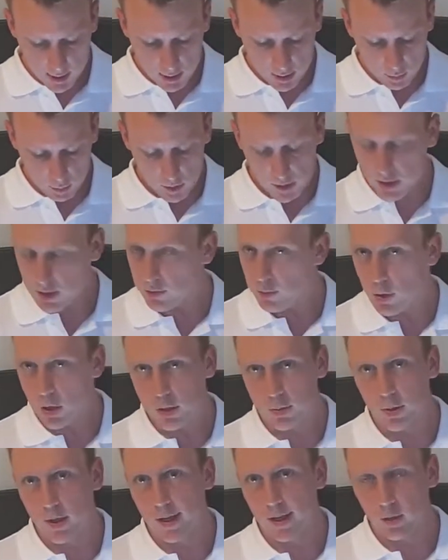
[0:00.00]
Once I've
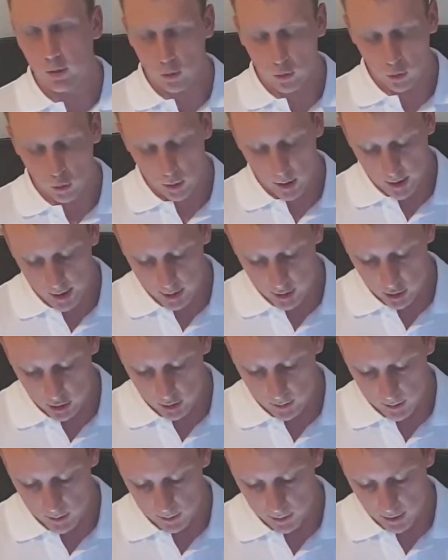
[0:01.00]
multiplied all
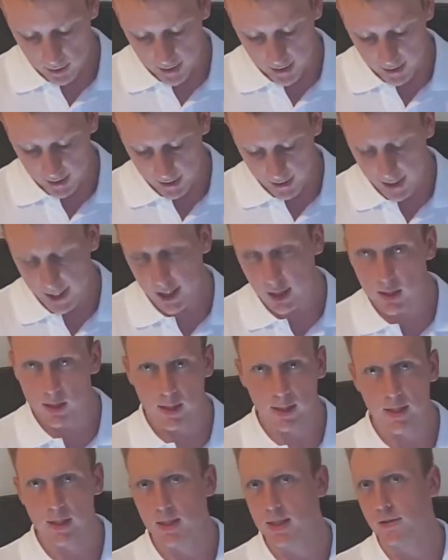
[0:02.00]
terms by x, I
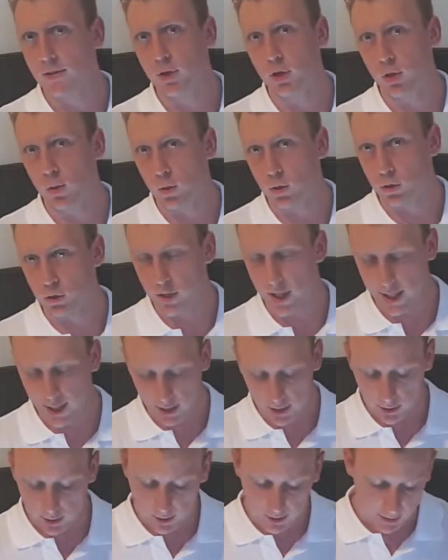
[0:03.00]
can see I've got a quadratic
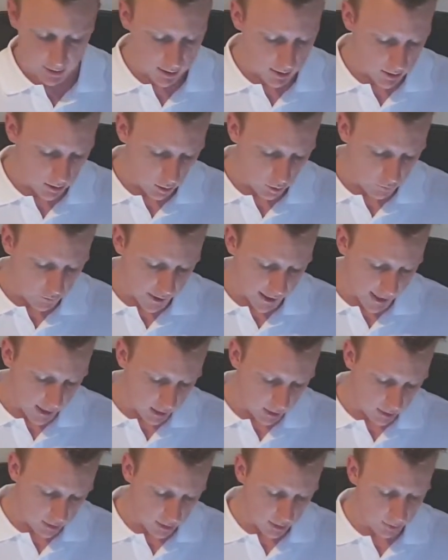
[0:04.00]
and I can solve that.
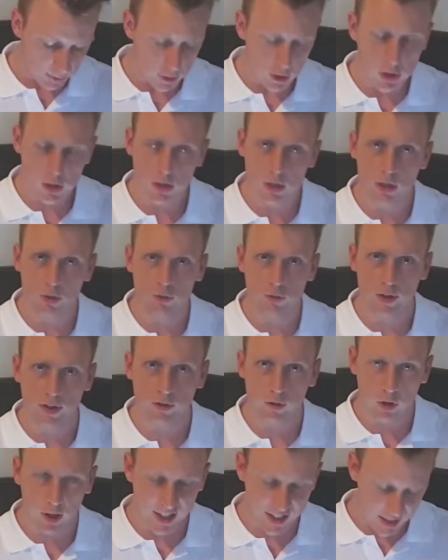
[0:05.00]
So I'm just going to
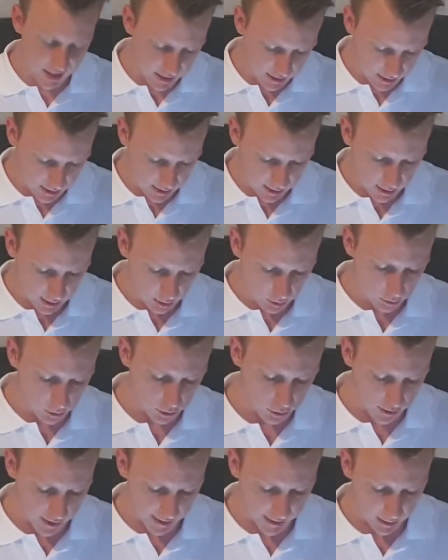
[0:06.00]
rewrite this in a
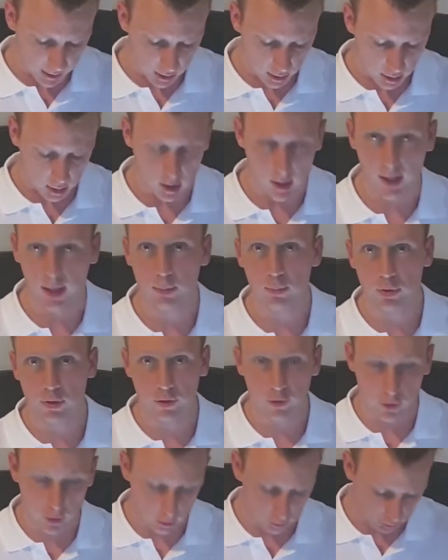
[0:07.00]
quadratic I
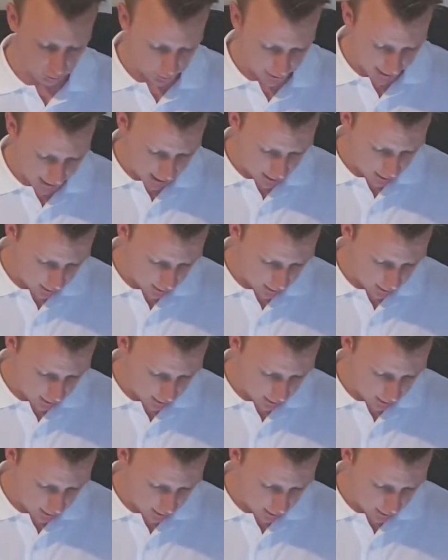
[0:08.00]
prefer to look at.